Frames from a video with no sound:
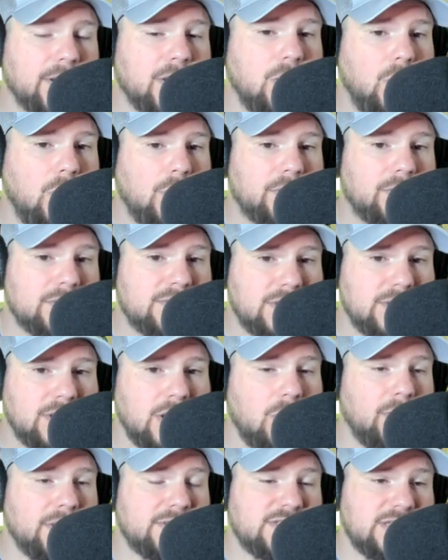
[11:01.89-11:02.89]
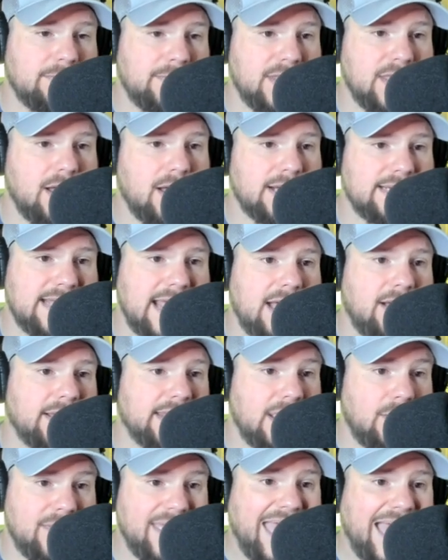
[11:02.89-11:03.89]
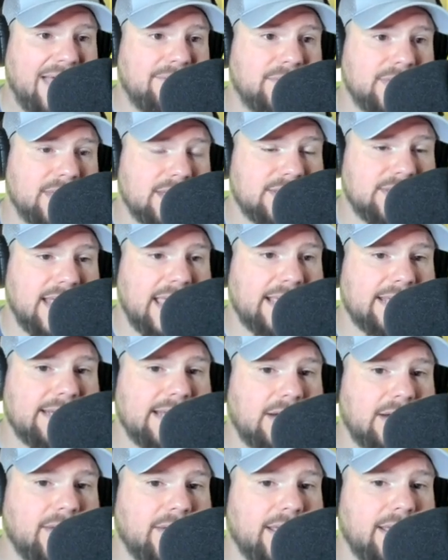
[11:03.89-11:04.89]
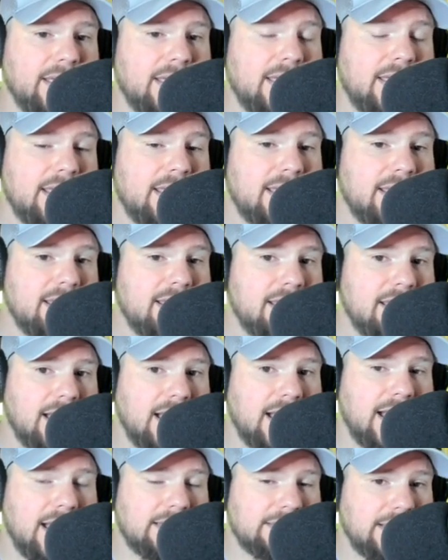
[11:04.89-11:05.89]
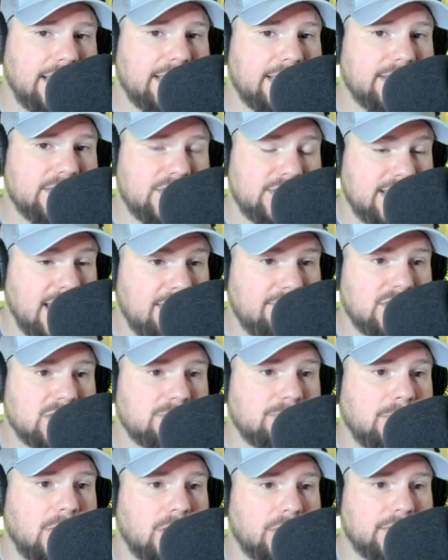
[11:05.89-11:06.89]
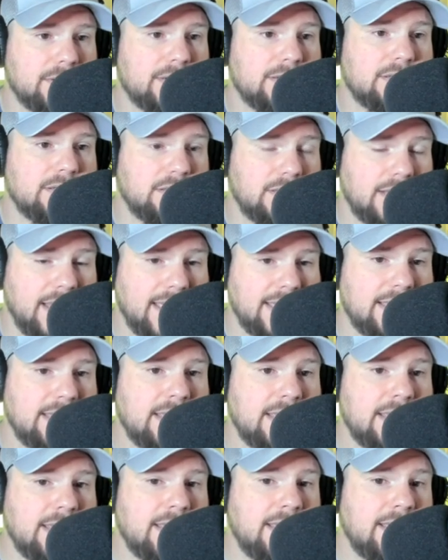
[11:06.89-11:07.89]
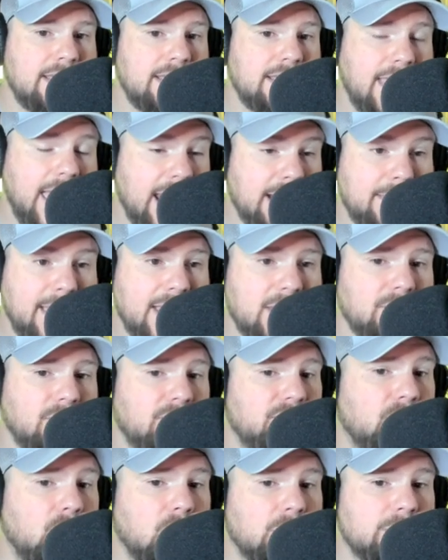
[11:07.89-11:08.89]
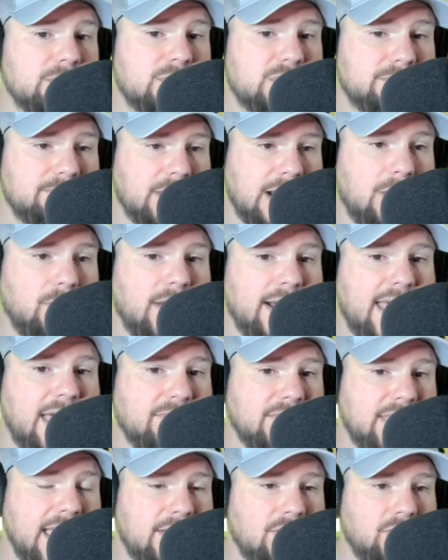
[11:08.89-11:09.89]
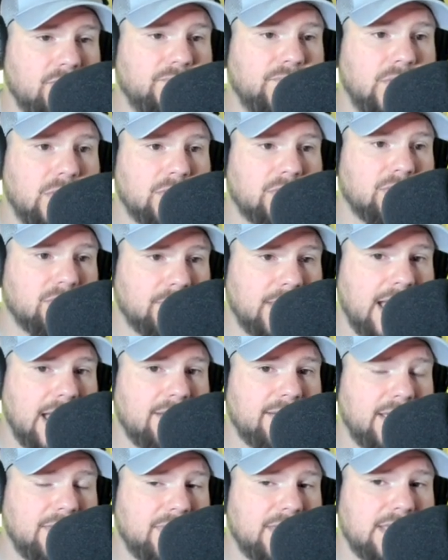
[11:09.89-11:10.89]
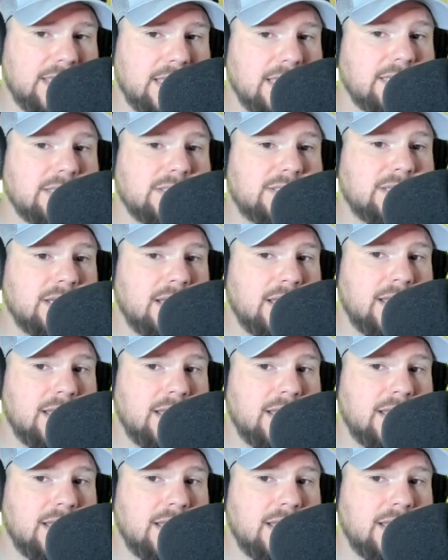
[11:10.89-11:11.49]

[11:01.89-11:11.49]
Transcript: corner to go with some of the young talent that we have in this secondary, like a Jatavius Martin, like an Emmanuel Forbes. But I want to have Kendall Fuller around. I think he's